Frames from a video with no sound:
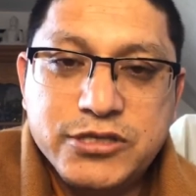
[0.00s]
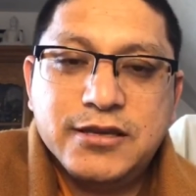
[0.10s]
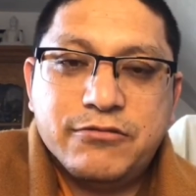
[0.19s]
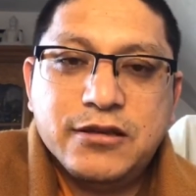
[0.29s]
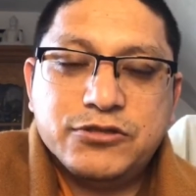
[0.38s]

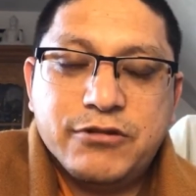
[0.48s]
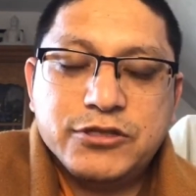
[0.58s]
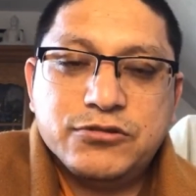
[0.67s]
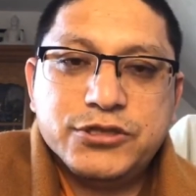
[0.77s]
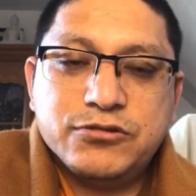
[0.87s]

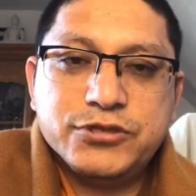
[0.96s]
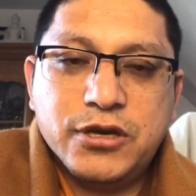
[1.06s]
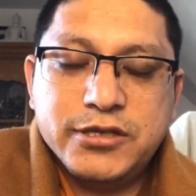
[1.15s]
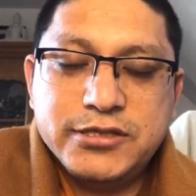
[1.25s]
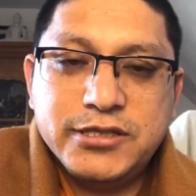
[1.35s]
resolution
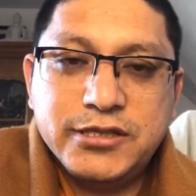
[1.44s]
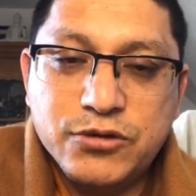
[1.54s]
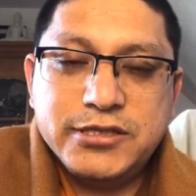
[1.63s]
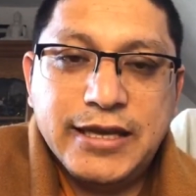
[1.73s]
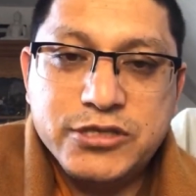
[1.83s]

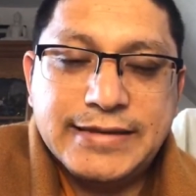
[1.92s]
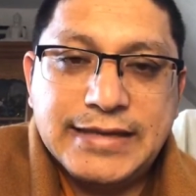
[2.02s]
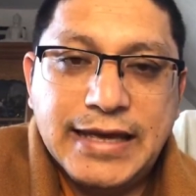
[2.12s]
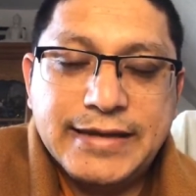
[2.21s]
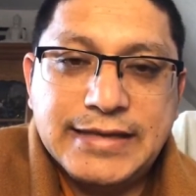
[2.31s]
until he
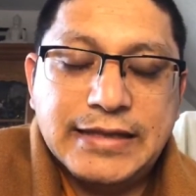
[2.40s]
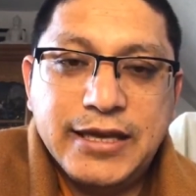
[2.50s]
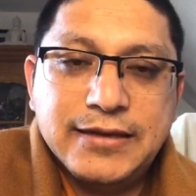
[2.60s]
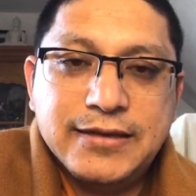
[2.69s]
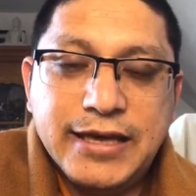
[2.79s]
attained
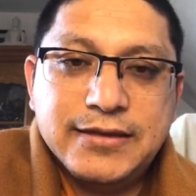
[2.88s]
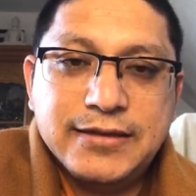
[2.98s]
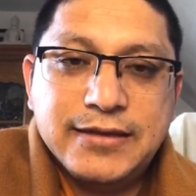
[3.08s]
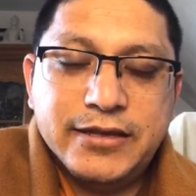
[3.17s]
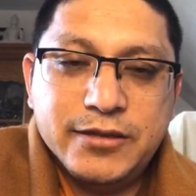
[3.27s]

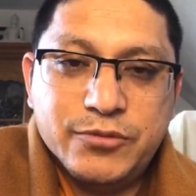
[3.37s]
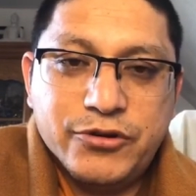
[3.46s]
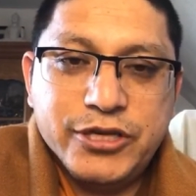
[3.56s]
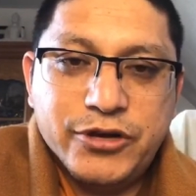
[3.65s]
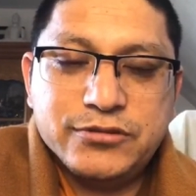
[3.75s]
the
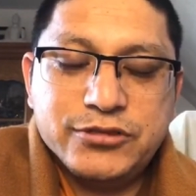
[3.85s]
liberation.